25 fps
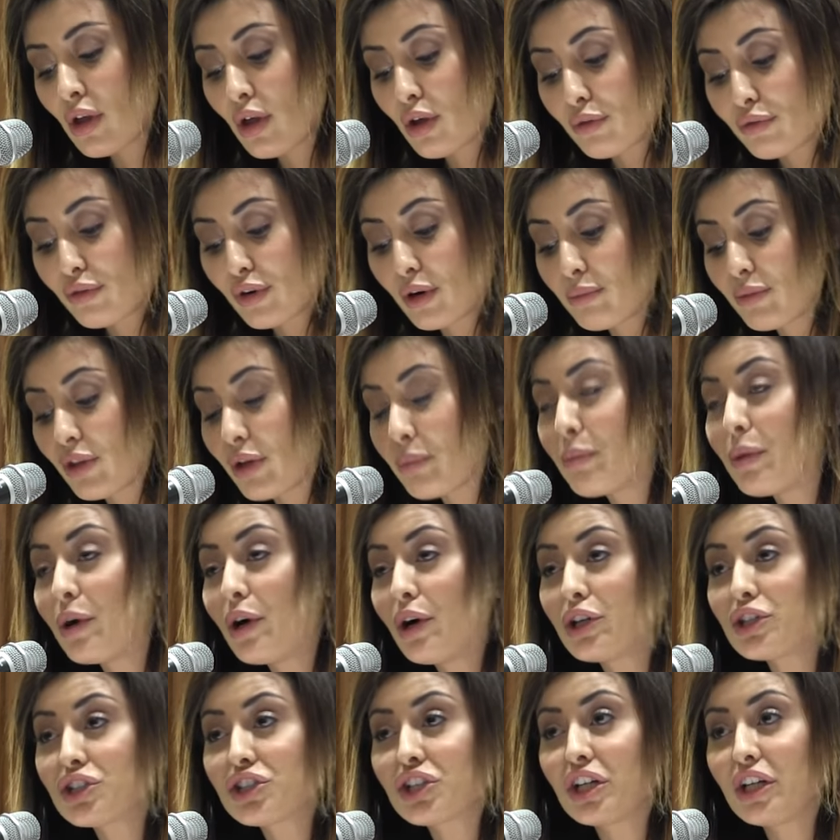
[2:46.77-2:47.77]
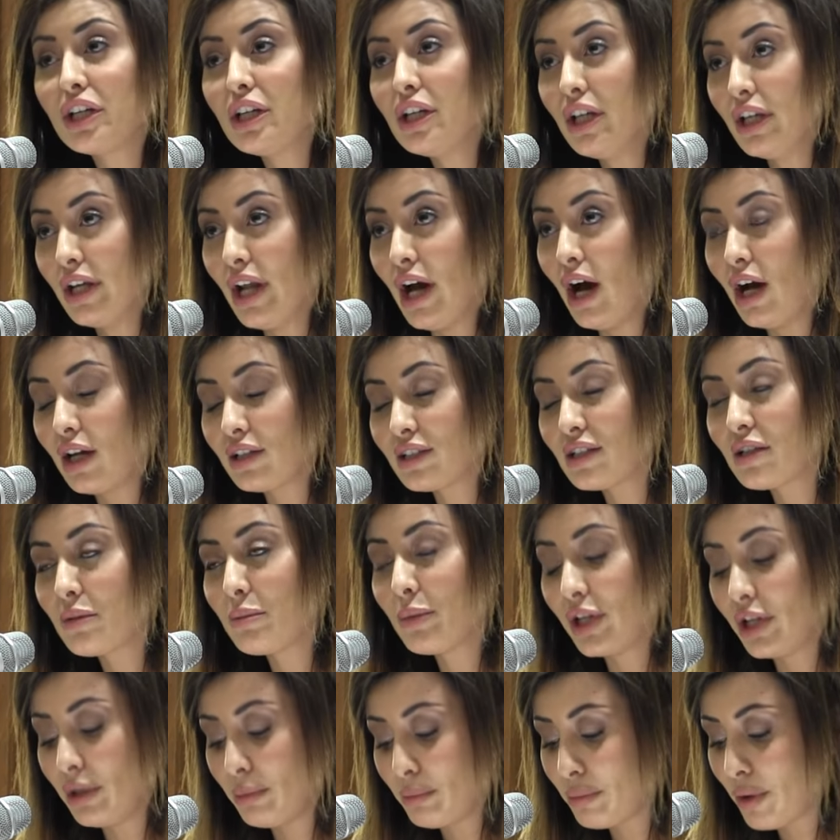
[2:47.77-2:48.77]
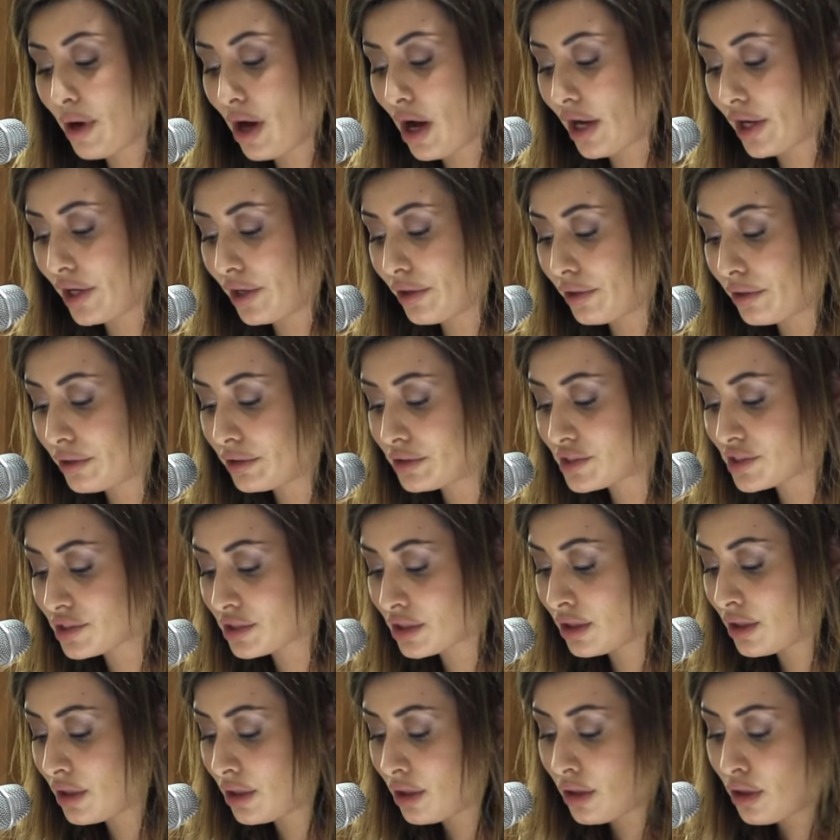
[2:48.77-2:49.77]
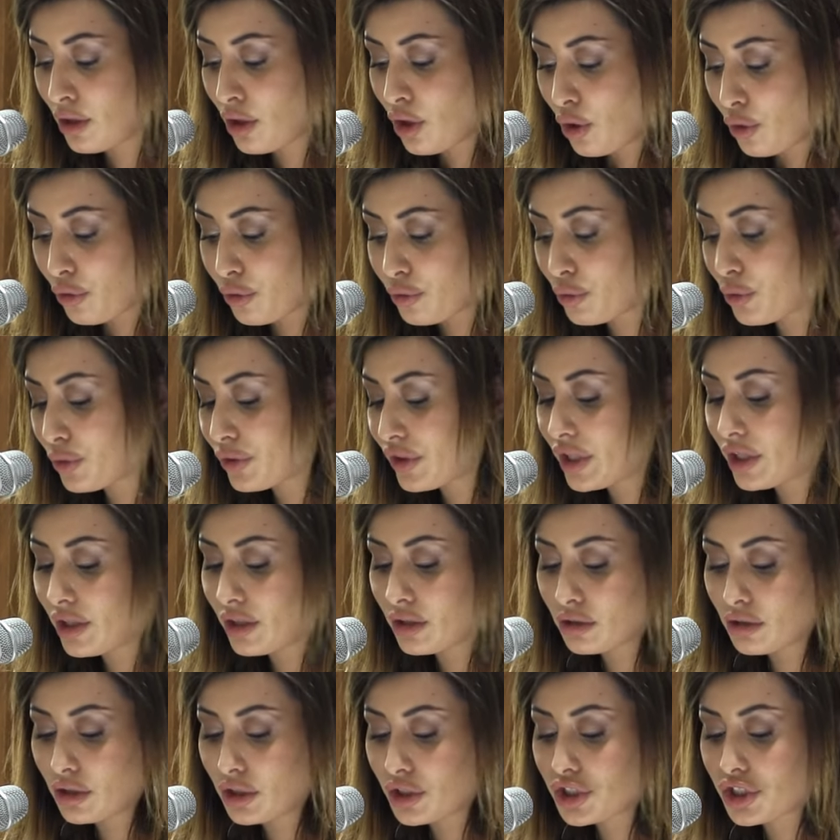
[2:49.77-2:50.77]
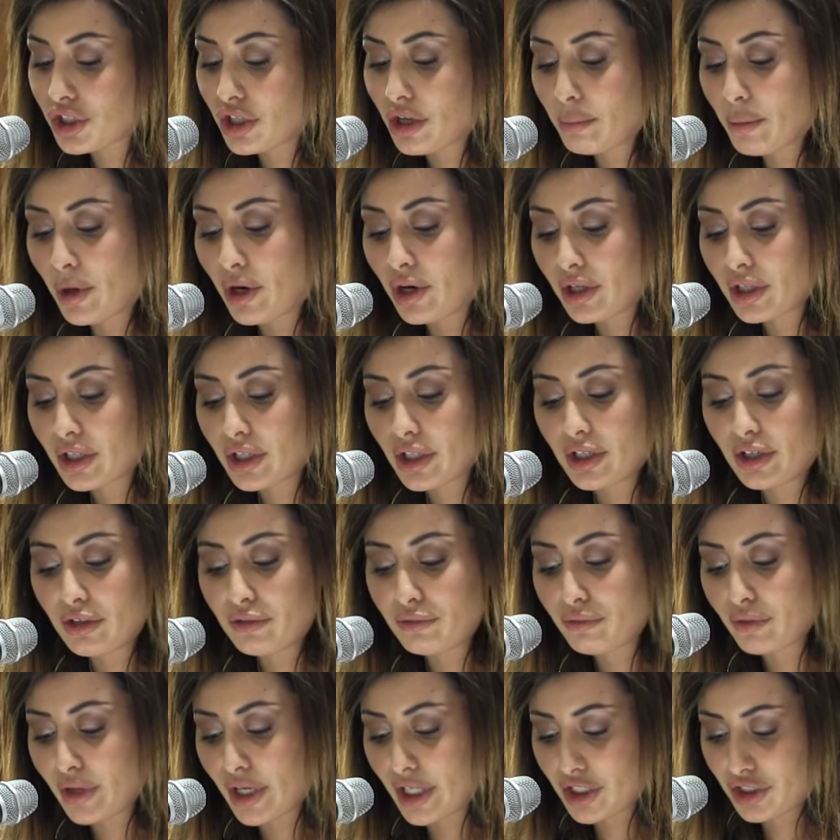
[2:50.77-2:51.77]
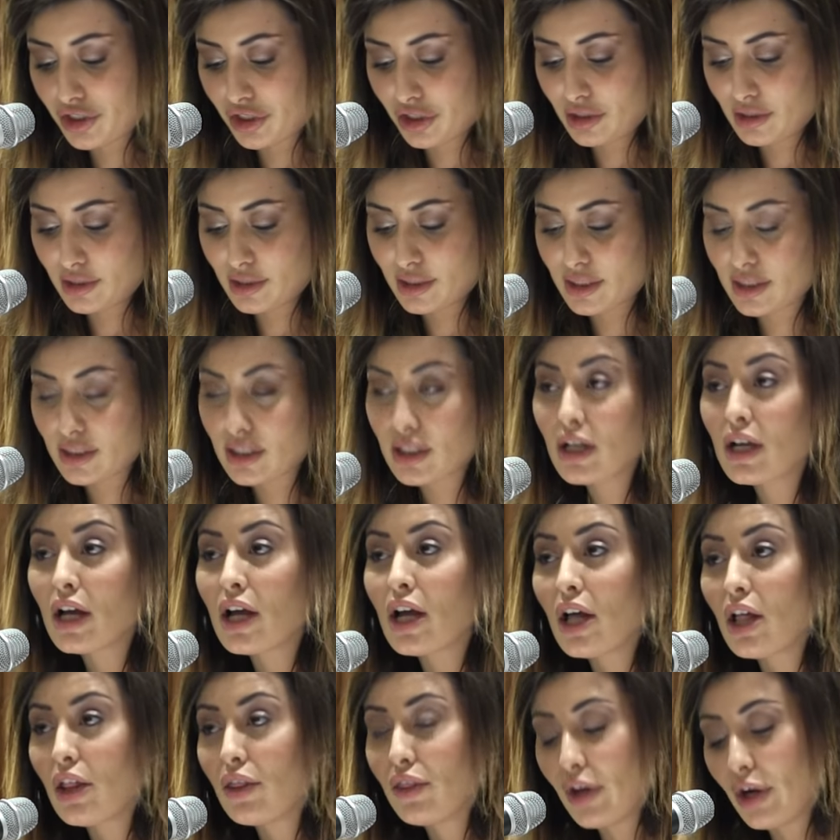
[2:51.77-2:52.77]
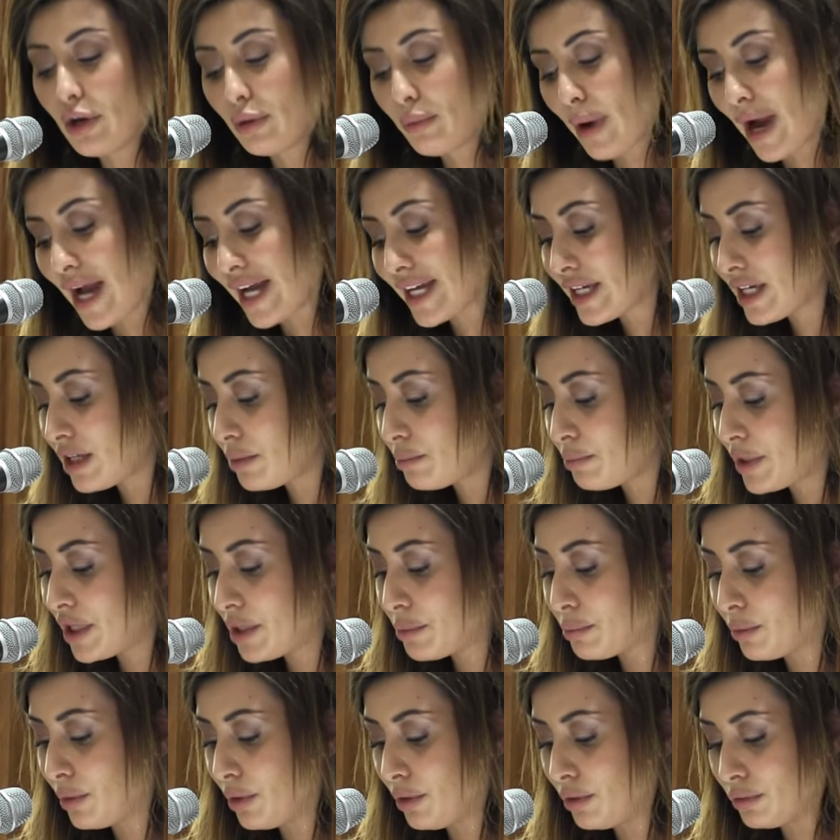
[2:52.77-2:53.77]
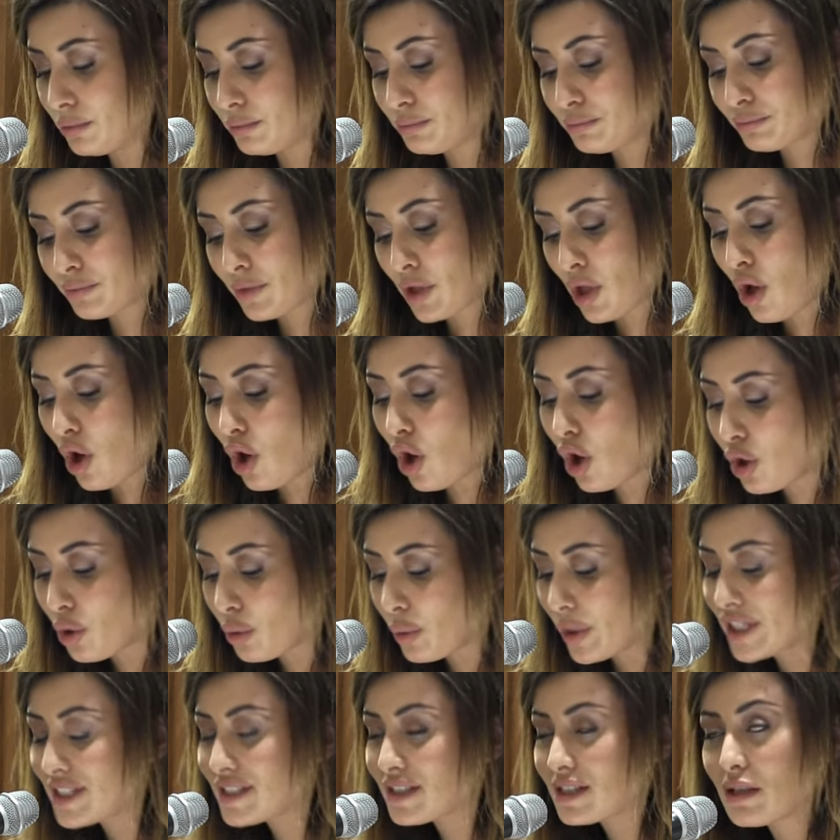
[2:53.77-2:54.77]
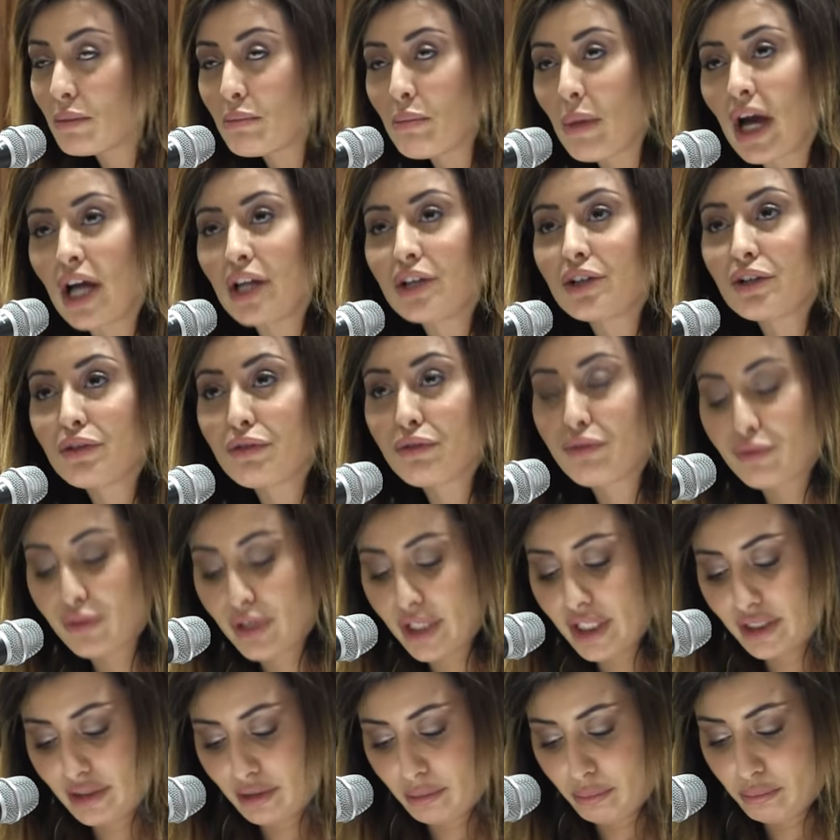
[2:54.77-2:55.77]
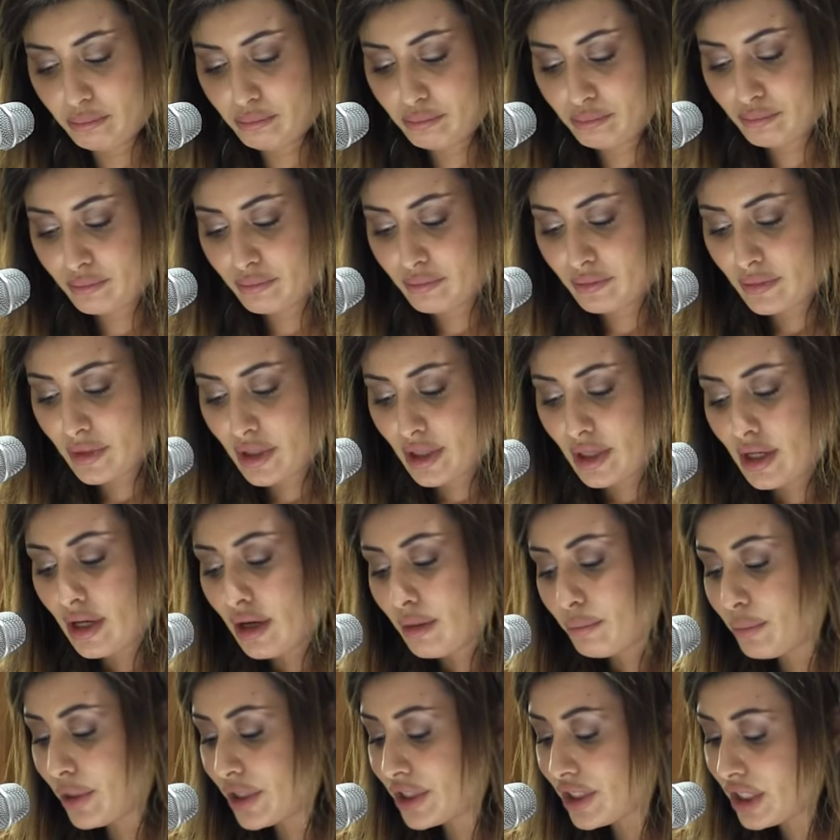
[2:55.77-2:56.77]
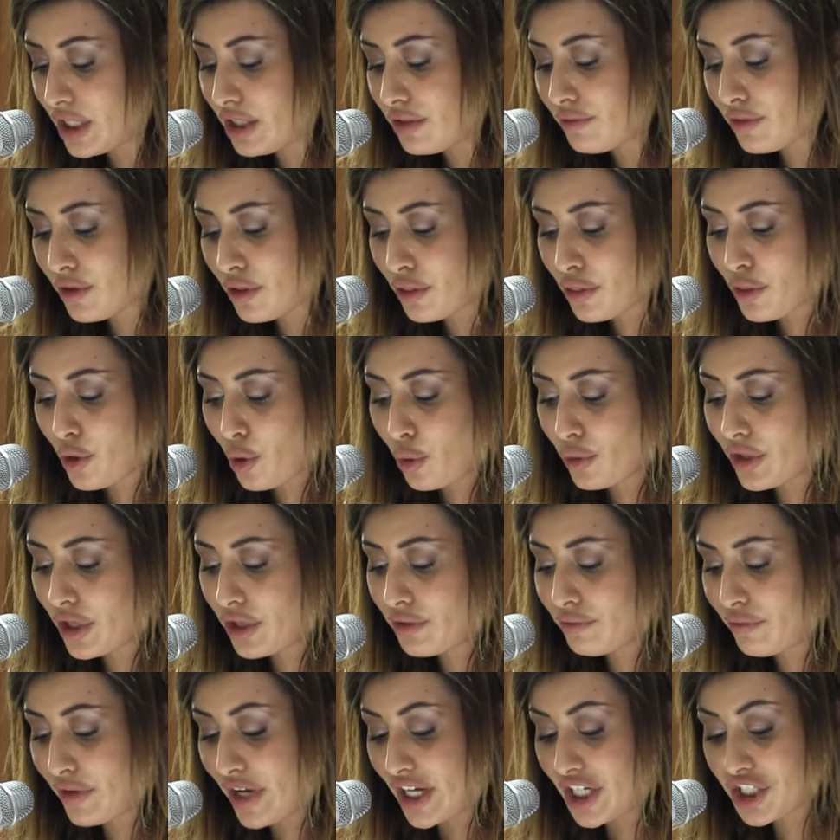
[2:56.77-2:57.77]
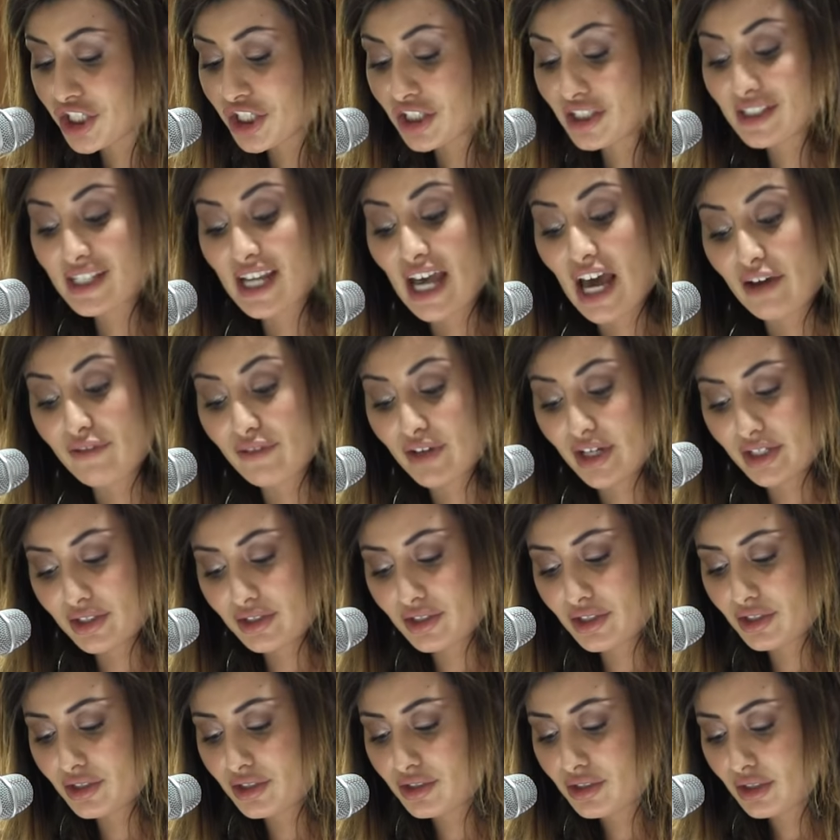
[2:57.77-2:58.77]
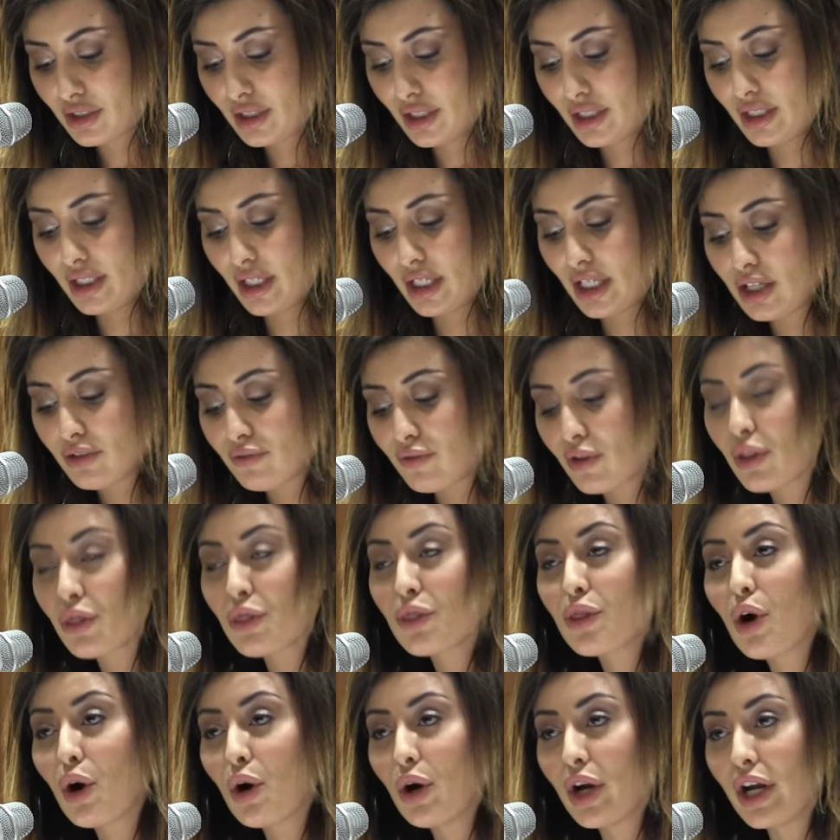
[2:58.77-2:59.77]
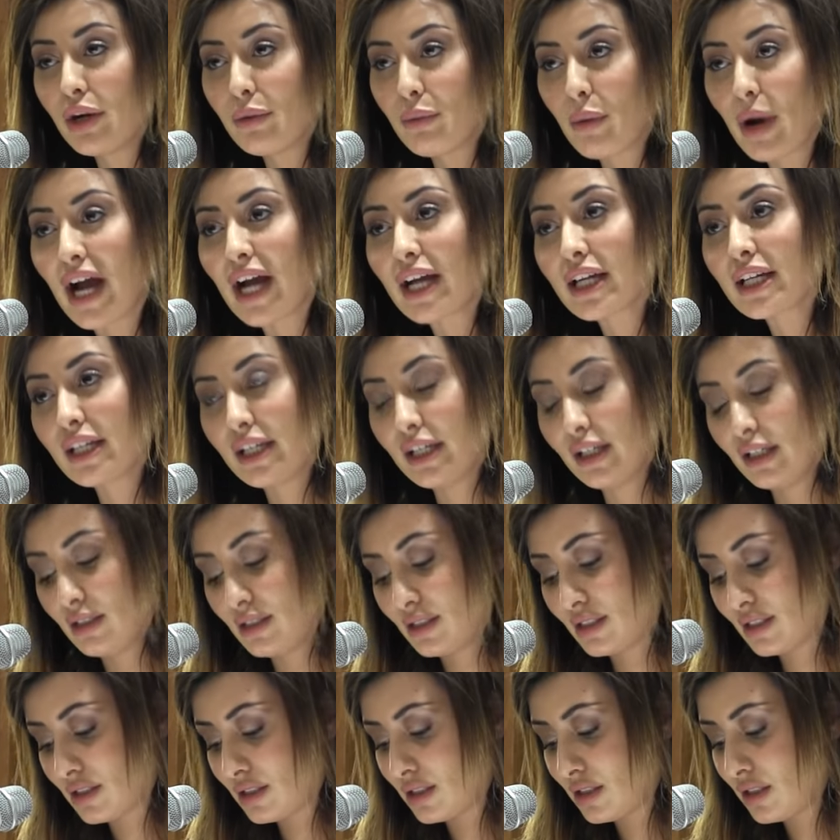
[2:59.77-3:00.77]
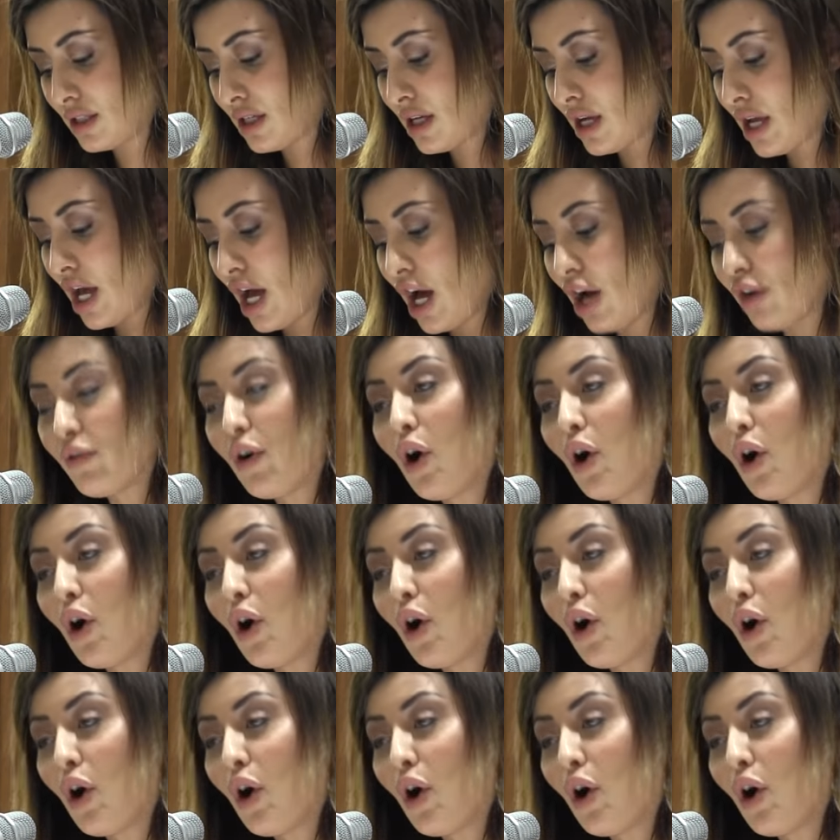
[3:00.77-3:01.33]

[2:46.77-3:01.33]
From the Persian and Ottoman empires, through the English and American invasions, the Iraqi people always demanded freedom. But even though the invasions have ended, and even though Iraqis have